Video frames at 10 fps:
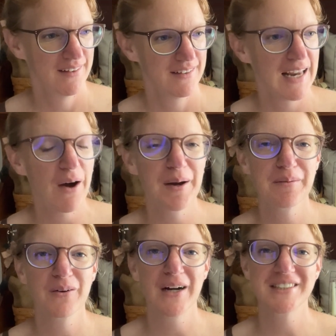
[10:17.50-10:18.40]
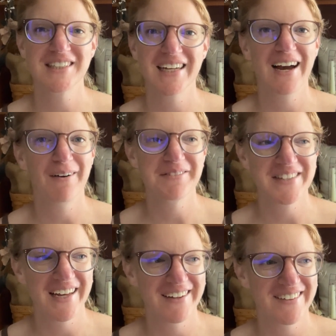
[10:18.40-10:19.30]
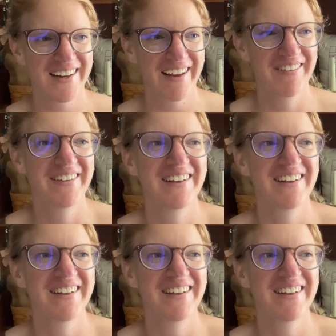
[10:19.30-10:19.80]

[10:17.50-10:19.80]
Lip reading: Now I'm questioning how I'm saying her name.